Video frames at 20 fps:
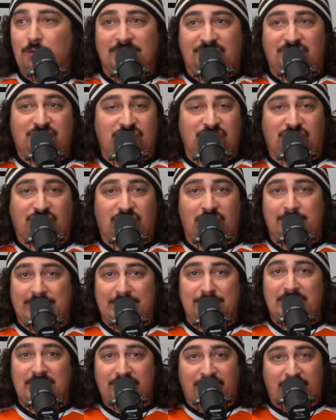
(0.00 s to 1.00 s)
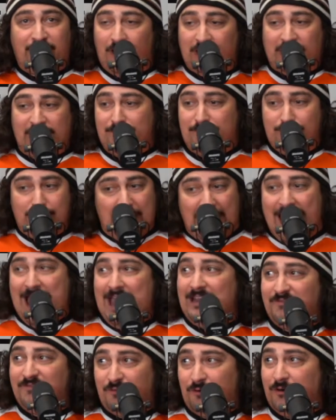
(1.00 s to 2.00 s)
it's just going to be me fucking
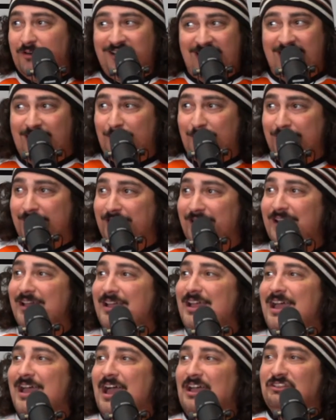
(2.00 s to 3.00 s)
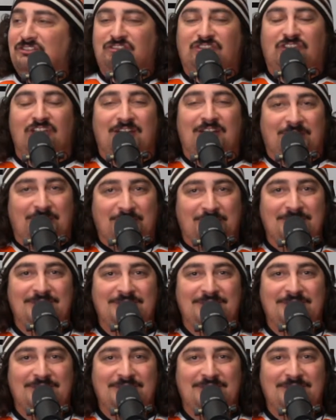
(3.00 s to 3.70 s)
mad for an hour. So,